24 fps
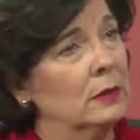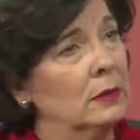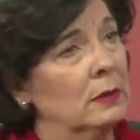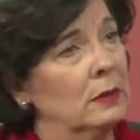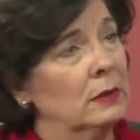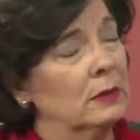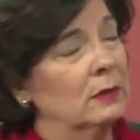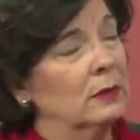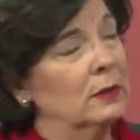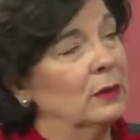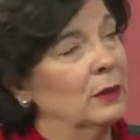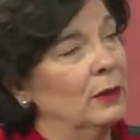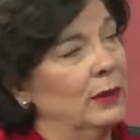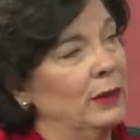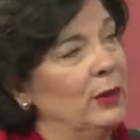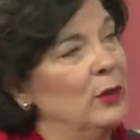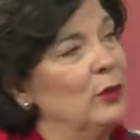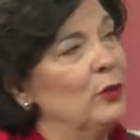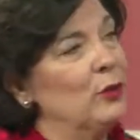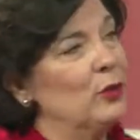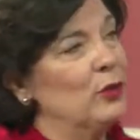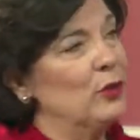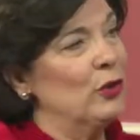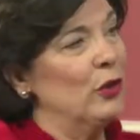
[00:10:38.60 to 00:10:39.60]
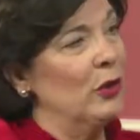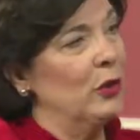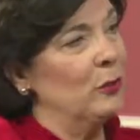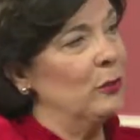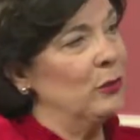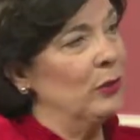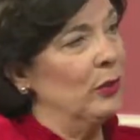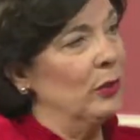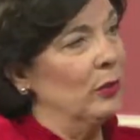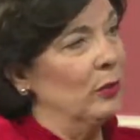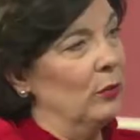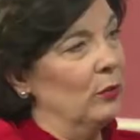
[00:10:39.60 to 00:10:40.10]
leadership
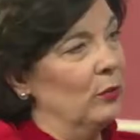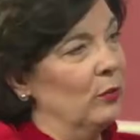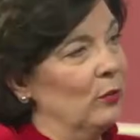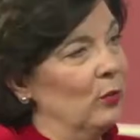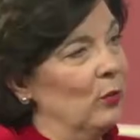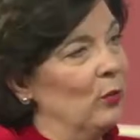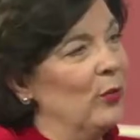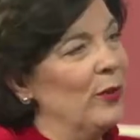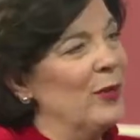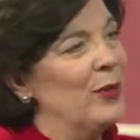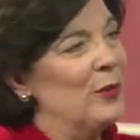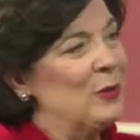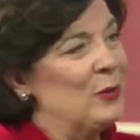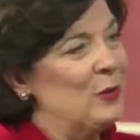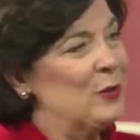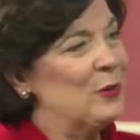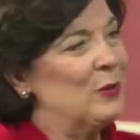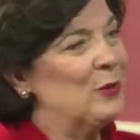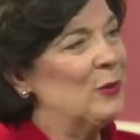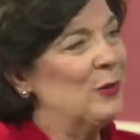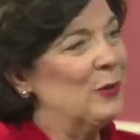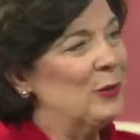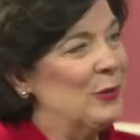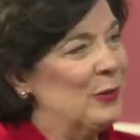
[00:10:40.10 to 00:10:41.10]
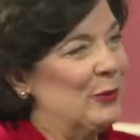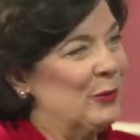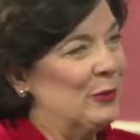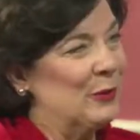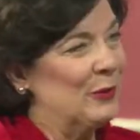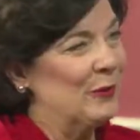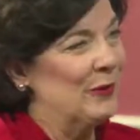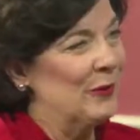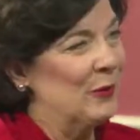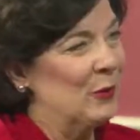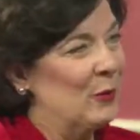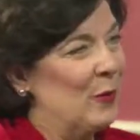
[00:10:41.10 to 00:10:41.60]
rings true
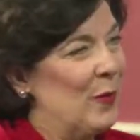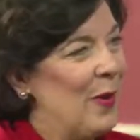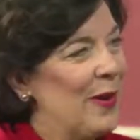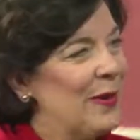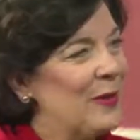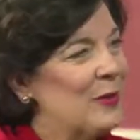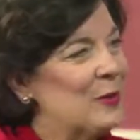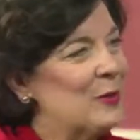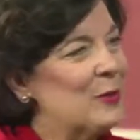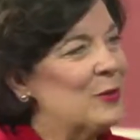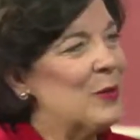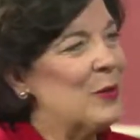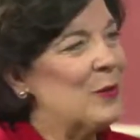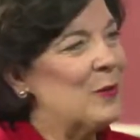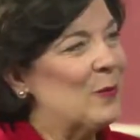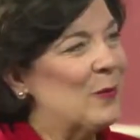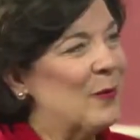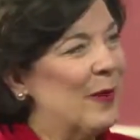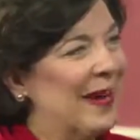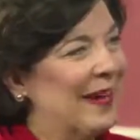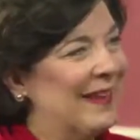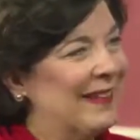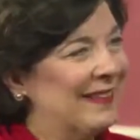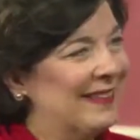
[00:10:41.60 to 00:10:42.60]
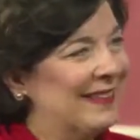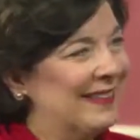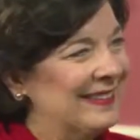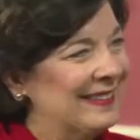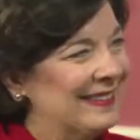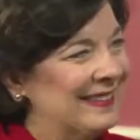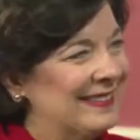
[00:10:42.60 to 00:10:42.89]
when it's done well.